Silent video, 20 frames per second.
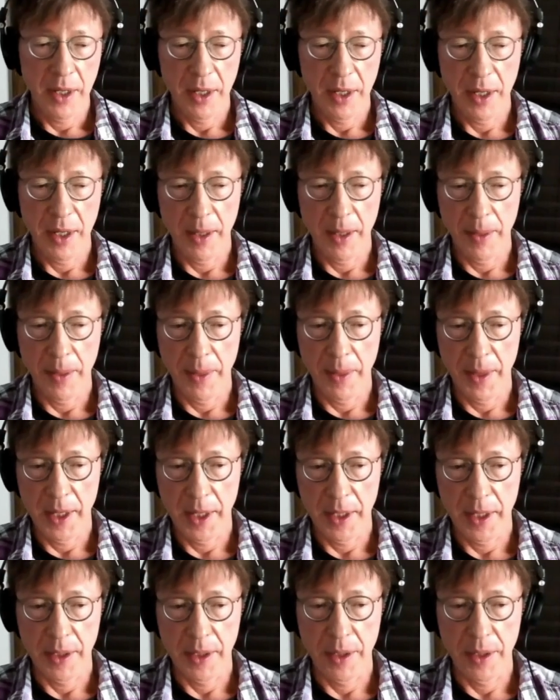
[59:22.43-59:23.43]
And
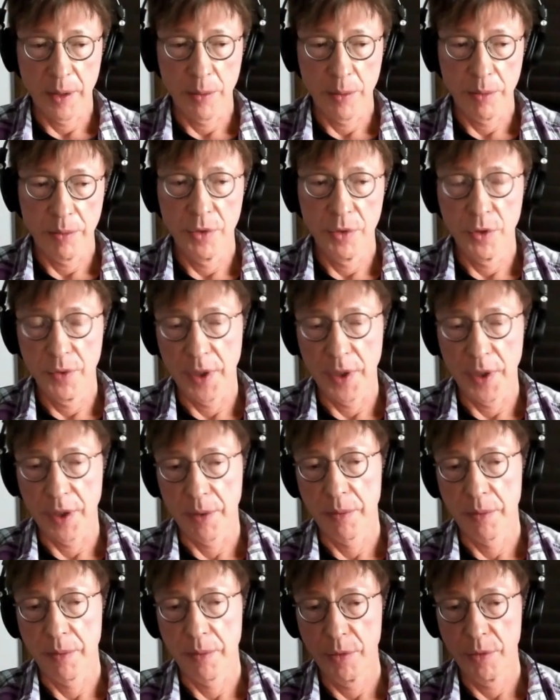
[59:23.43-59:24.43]
then
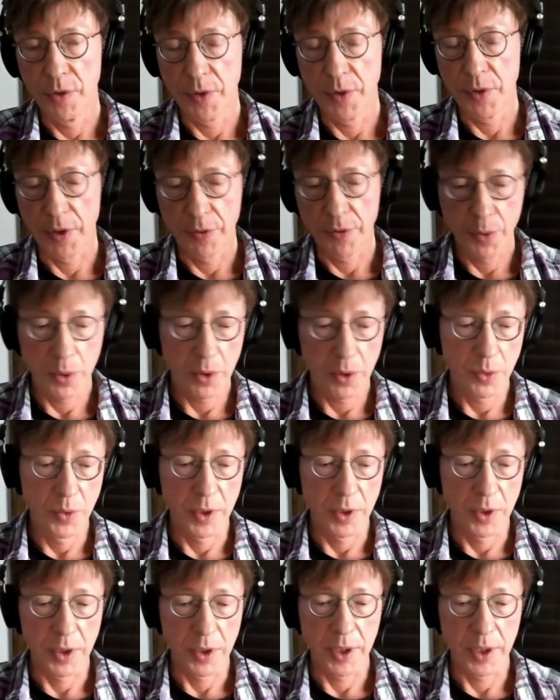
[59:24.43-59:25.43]
moving moving
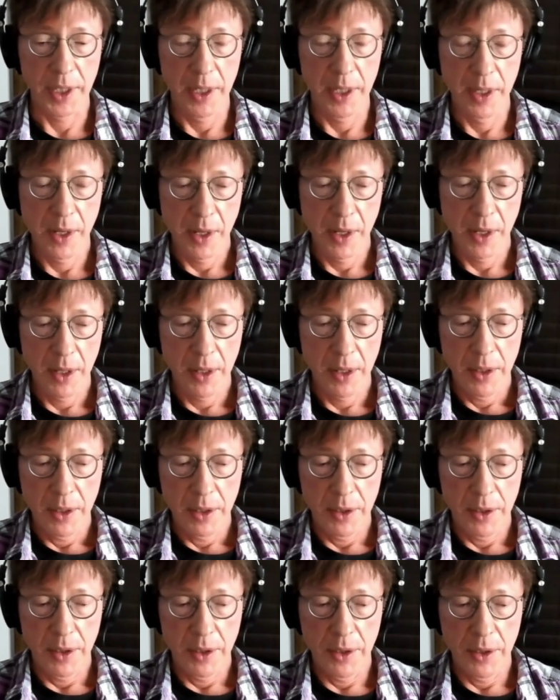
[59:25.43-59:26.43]
forward
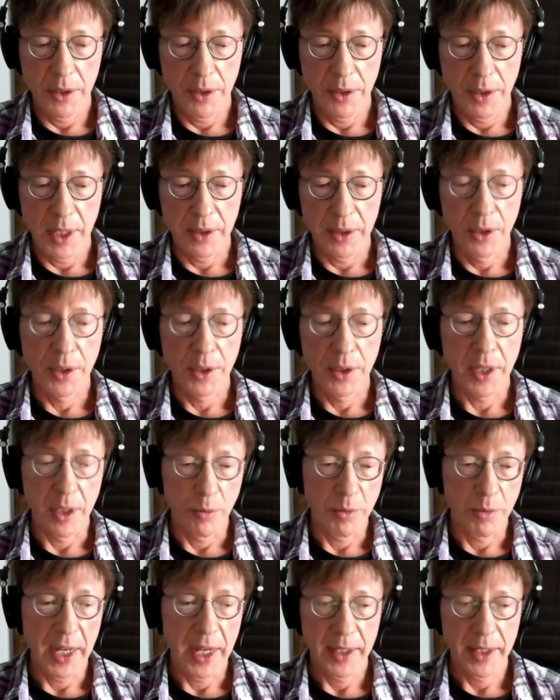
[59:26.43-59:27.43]
and looking
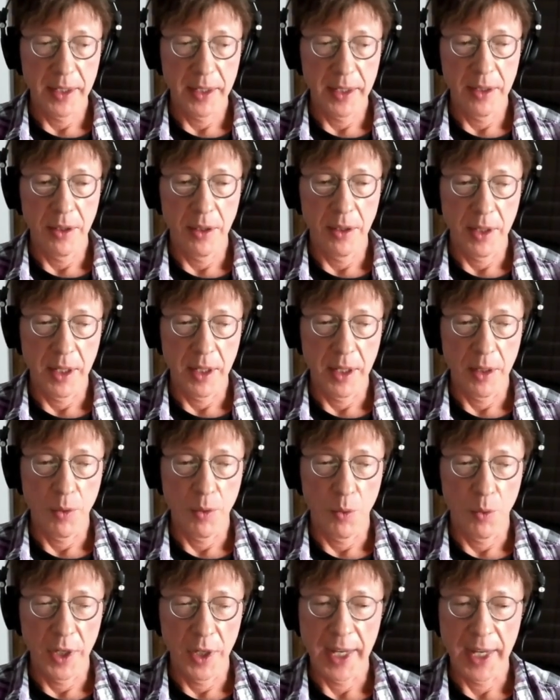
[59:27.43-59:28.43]
back at all that,
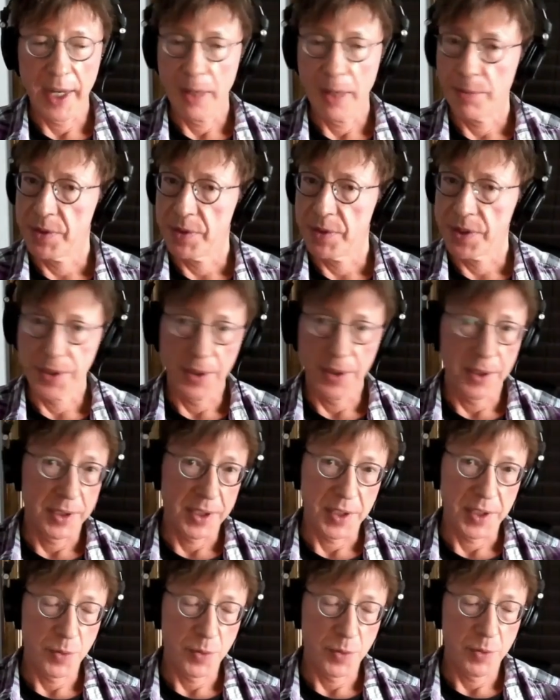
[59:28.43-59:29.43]
what happened to all
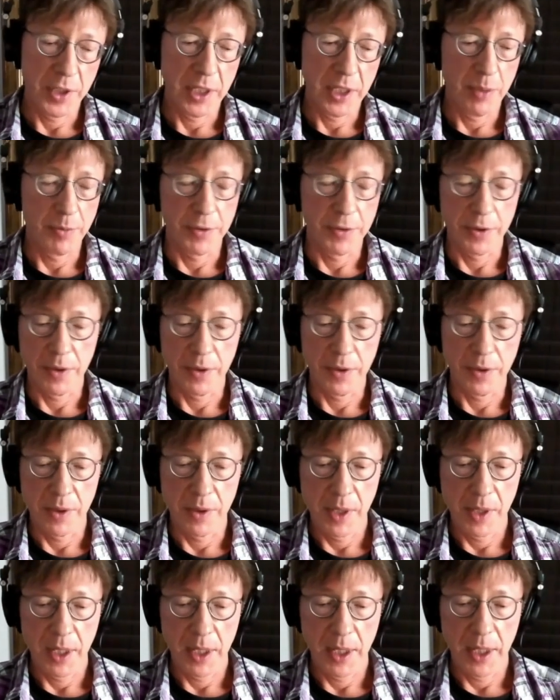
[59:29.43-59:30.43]
these people?
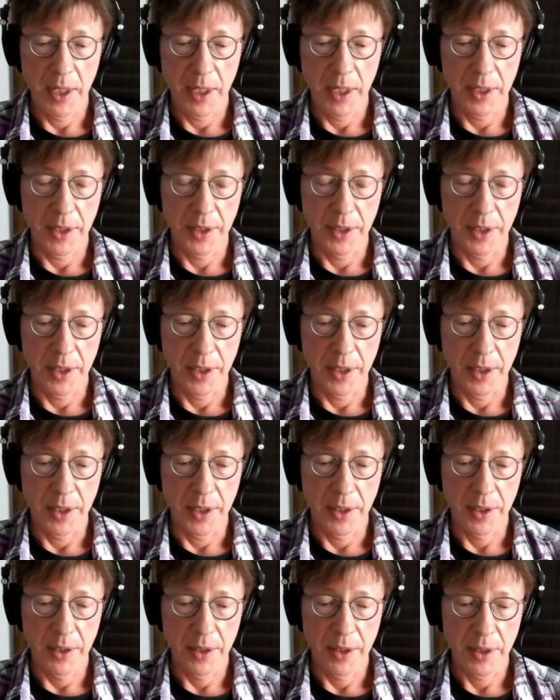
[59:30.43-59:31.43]
And
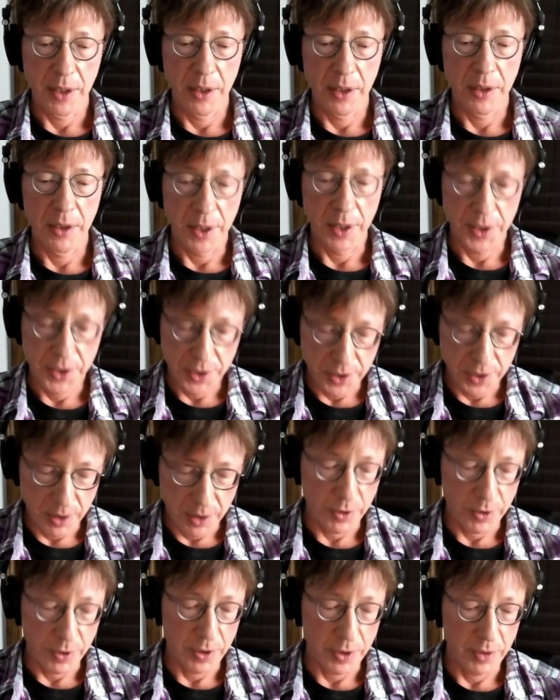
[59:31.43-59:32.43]
uh, a large
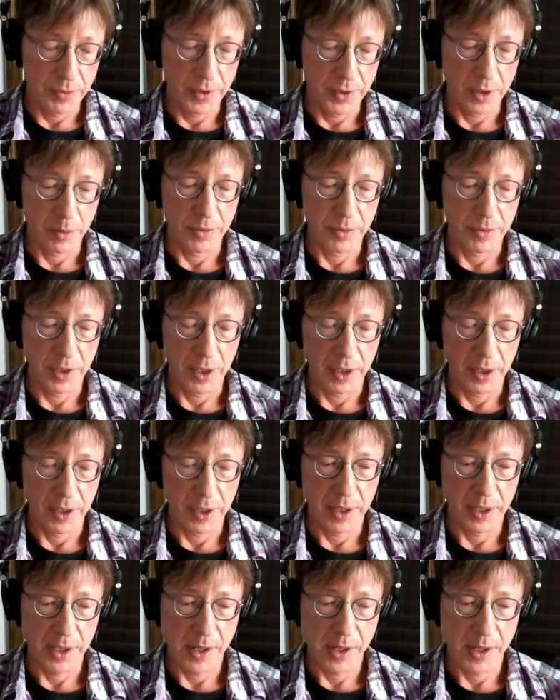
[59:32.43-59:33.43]
number of them
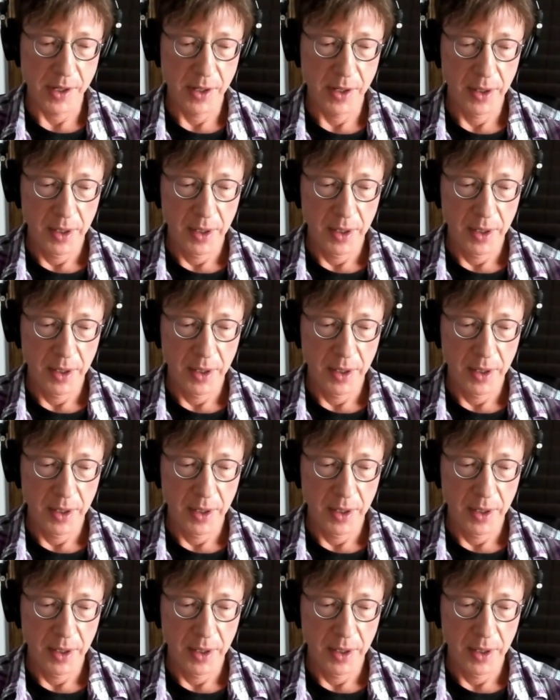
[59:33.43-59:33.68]
are,